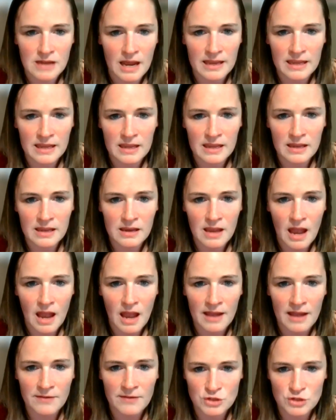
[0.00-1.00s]
Plus,
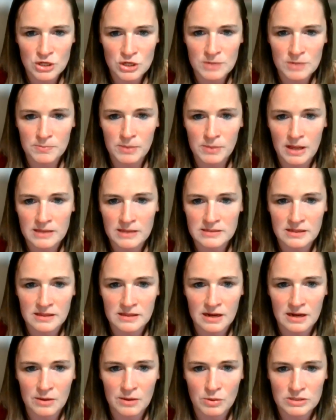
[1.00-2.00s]
I have cheap
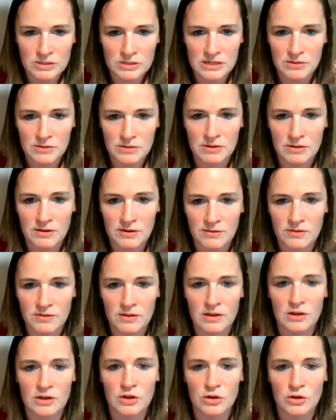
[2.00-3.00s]
plastic that I want to get rid
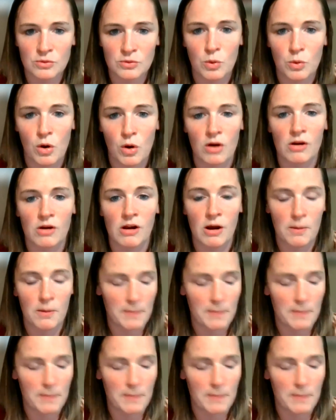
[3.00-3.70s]
of, the good wool or